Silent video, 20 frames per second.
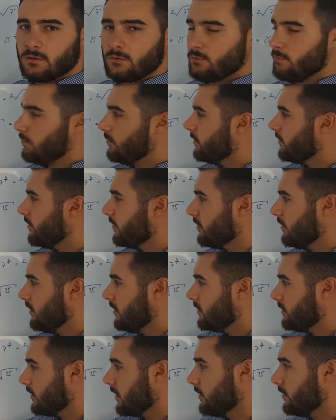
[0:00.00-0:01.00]
within
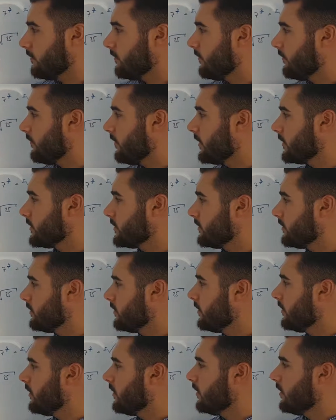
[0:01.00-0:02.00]
each line of the
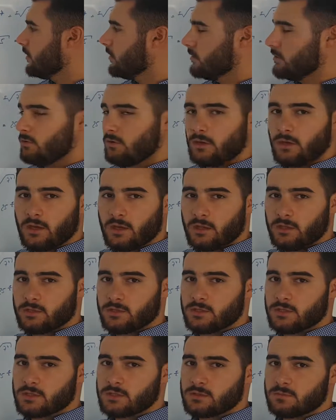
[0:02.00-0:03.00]
fraction, you
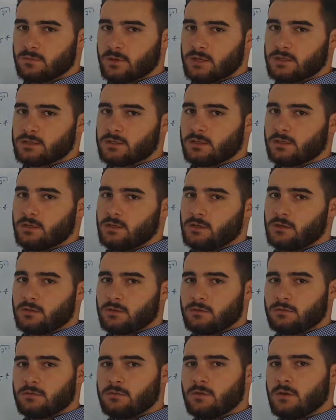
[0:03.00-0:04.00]
can just
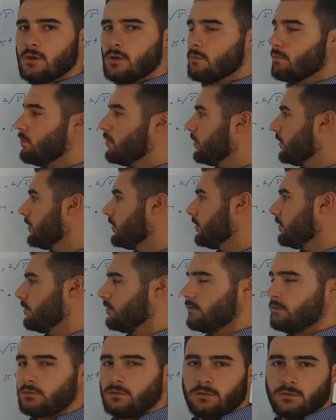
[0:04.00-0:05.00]
basically put
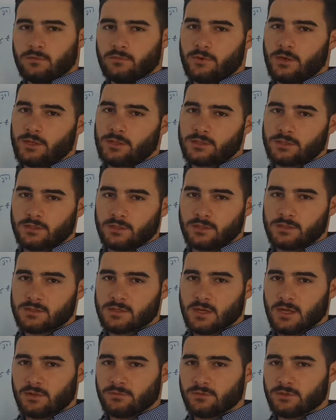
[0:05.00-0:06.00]
the fraction
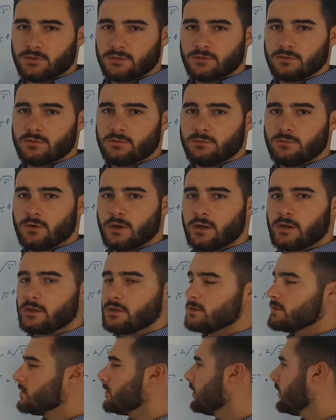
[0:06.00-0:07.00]
itself into
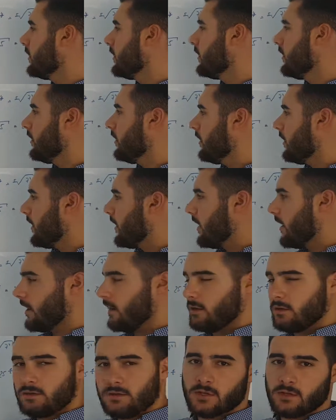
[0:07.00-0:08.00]
brackets
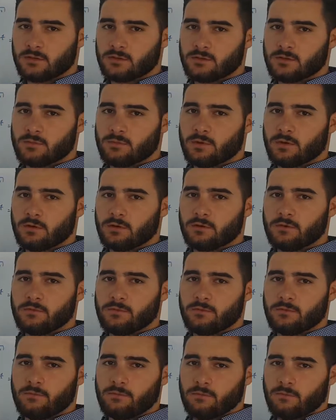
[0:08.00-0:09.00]
and take to the power
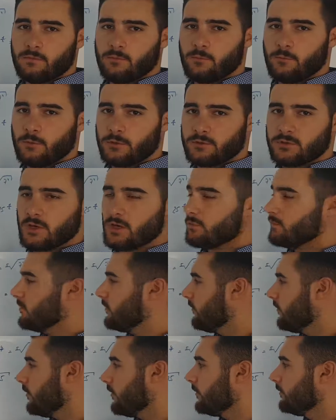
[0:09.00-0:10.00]
of what you had
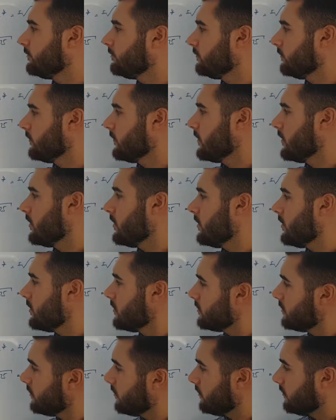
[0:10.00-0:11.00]
before.
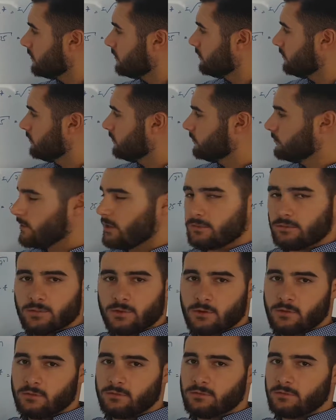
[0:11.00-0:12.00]
So we had
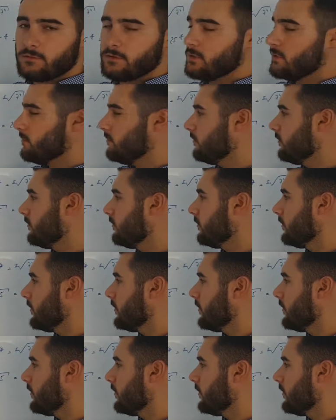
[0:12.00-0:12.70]
power of 3